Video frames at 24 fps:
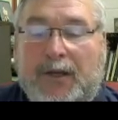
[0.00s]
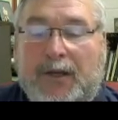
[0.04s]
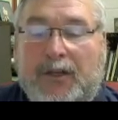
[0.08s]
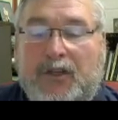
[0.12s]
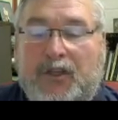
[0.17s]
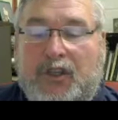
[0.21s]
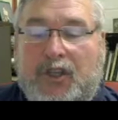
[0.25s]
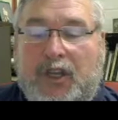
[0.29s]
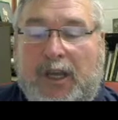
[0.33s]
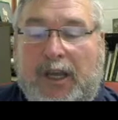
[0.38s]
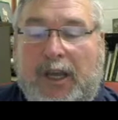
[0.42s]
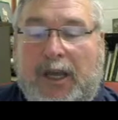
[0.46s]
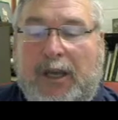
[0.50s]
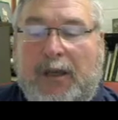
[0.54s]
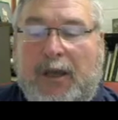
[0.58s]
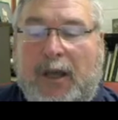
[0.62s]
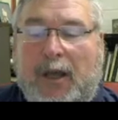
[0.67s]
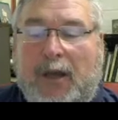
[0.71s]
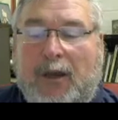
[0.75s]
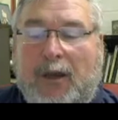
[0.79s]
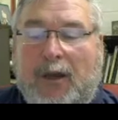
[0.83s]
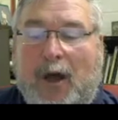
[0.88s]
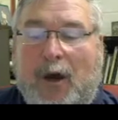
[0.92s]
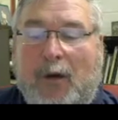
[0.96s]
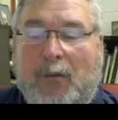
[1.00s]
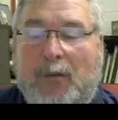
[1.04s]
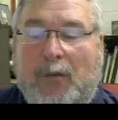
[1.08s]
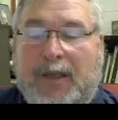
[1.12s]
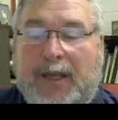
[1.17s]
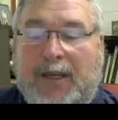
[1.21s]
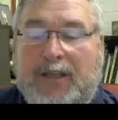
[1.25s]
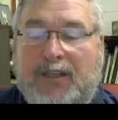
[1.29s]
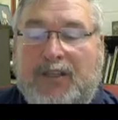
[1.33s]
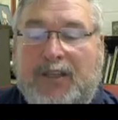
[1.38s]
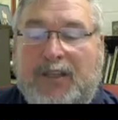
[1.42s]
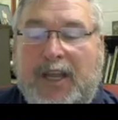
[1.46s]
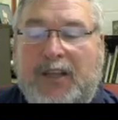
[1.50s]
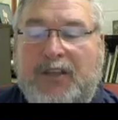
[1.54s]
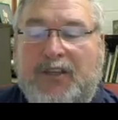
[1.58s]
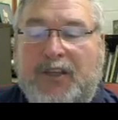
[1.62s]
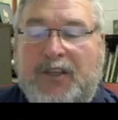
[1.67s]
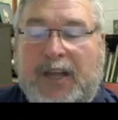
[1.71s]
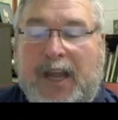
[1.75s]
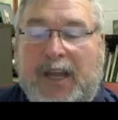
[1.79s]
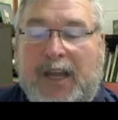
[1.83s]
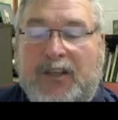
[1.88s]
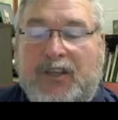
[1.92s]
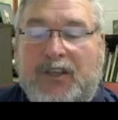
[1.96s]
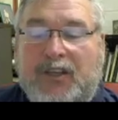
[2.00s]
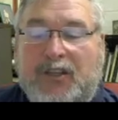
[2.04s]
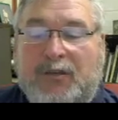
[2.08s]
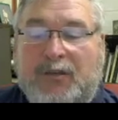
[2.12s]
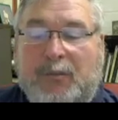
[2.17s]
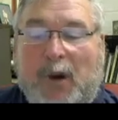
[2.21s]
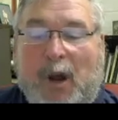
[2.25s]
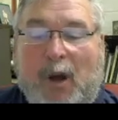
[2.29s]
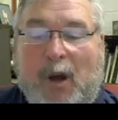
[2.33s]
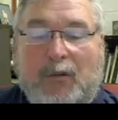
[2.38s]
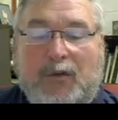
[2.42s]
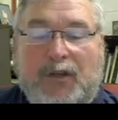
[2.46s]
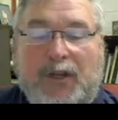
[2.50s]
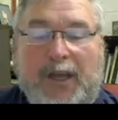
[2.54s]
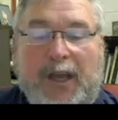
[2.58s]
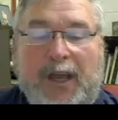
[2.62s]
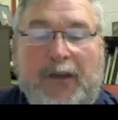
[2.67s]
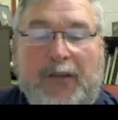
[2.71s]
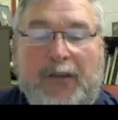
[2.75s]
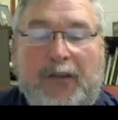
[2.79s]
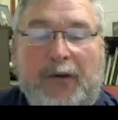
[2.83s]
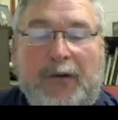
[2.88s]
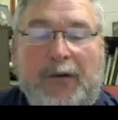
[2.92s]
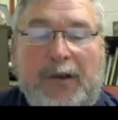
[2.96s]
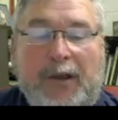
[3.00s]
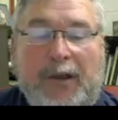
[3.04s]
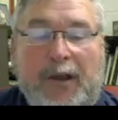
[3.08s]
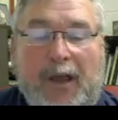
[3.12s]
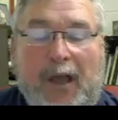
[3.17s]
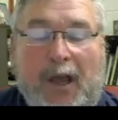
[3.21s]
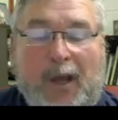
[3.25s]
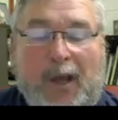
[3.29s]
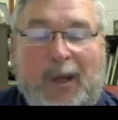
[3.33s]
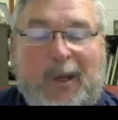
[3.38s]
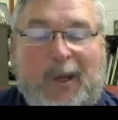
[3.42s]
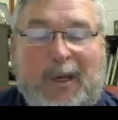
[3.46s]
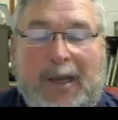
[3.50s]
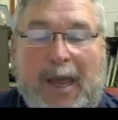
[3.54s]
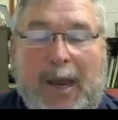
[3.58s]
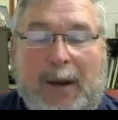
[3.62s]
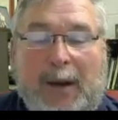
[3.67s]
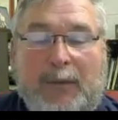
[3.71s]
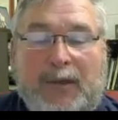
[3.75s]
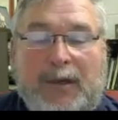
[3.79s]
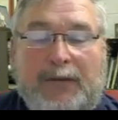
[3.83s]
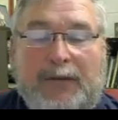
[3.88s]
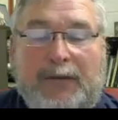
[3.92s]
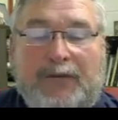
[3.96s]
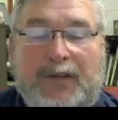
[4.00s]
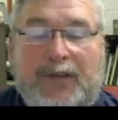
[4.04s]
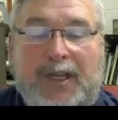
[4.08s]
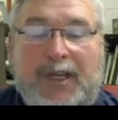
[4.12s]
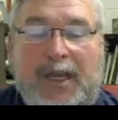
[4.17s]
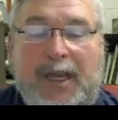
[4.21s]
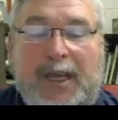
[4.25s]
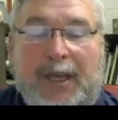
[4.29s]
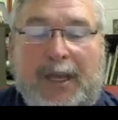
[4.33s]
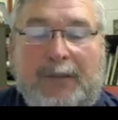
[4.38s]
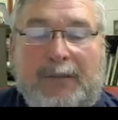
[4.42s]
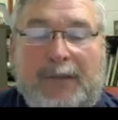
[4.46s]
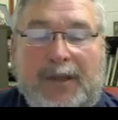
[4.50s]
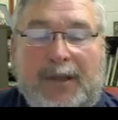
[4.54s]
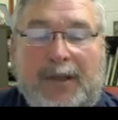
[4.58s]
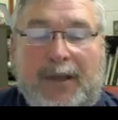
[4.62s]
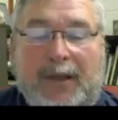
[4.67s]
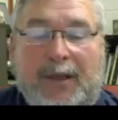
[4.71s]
She, along with the extension agents, brought together a collaborative team.